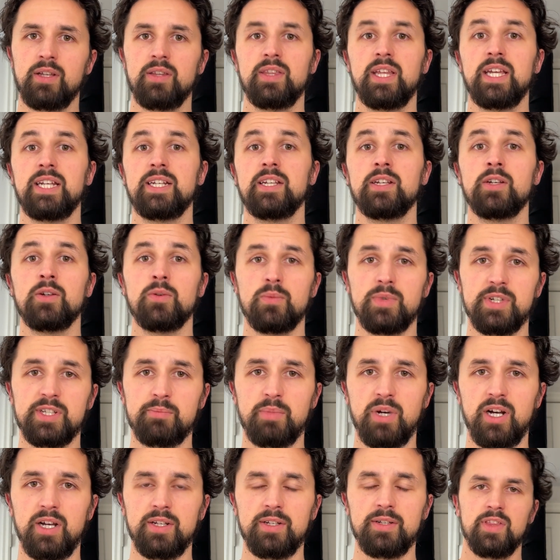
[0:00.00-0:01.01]
They didn't
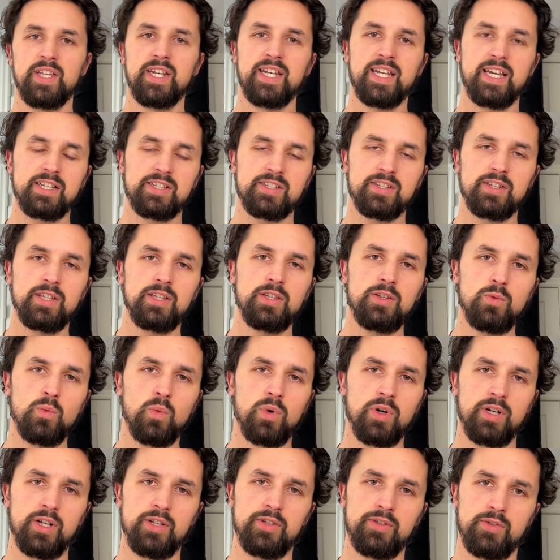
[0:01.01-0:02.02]
respond. The next thing you
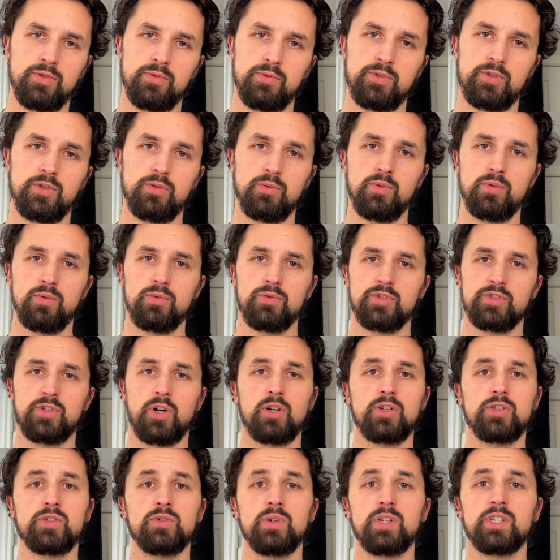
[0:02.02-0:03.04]
want to do to
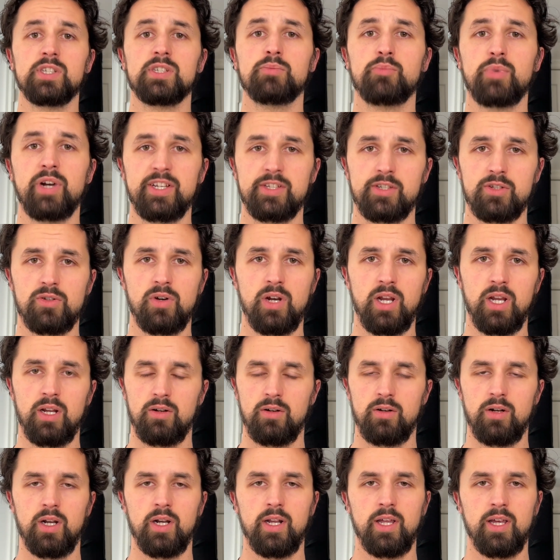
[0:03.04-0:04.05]
start to express your
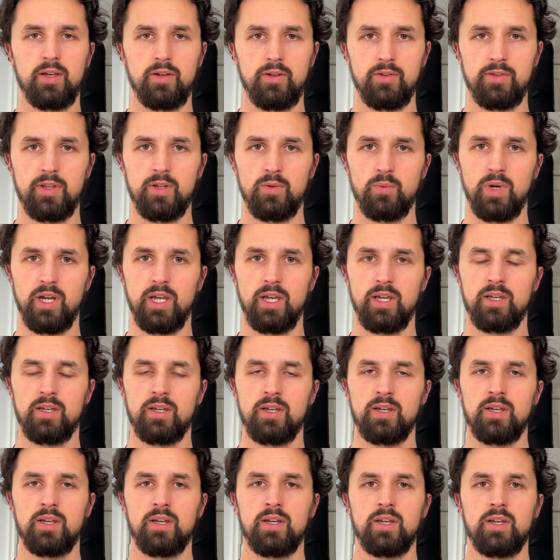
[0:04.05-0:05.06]
anger in a healthy way
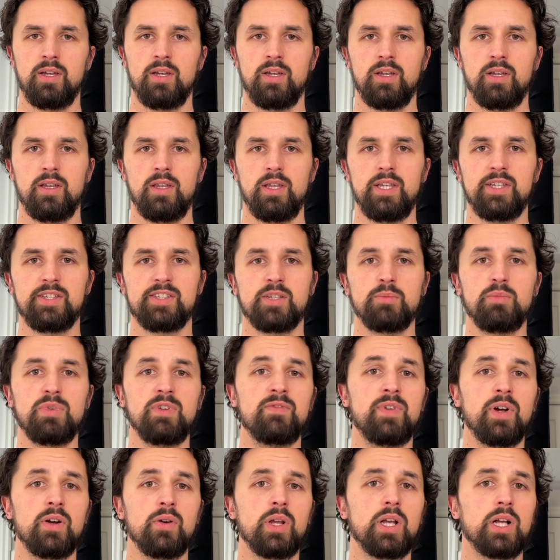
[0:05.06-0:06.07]
is to be
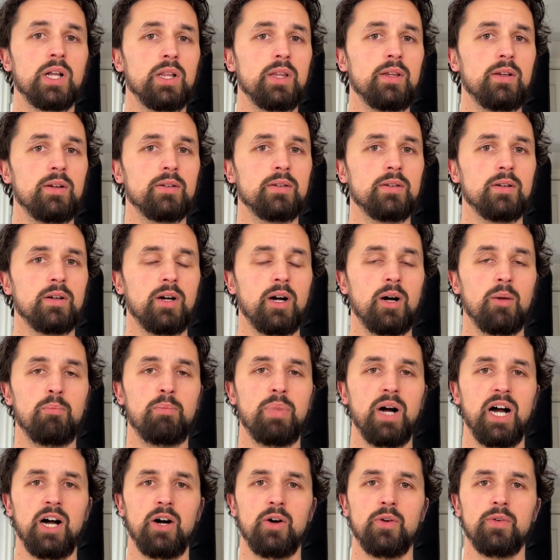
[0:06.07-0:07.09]
very clear
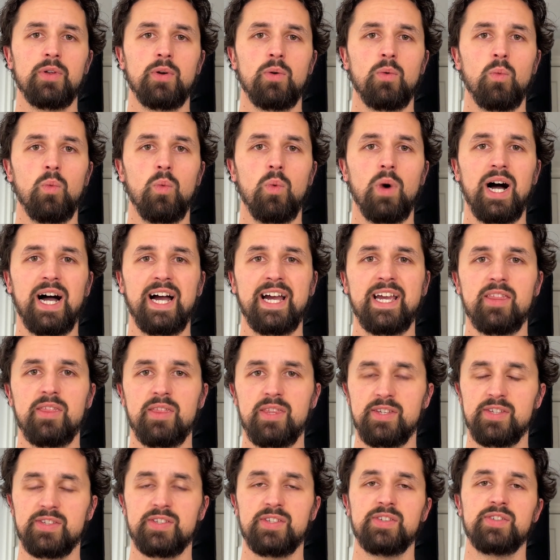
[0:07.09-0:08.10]
about why
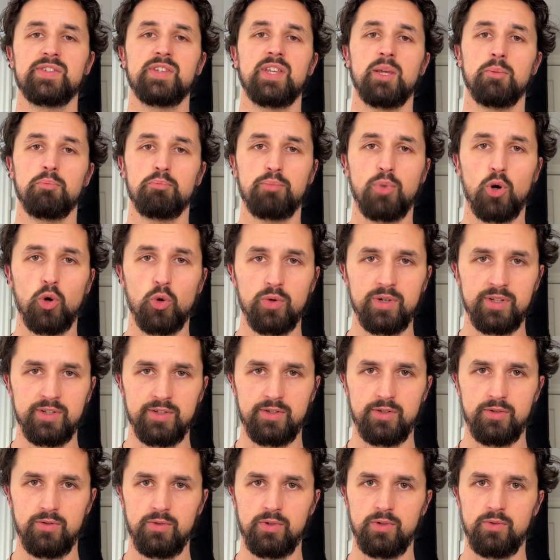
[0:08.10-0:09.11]
this is important
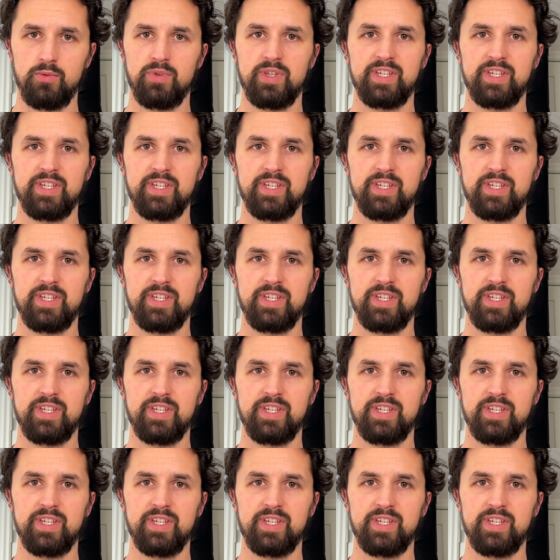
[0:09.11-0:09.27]
to you.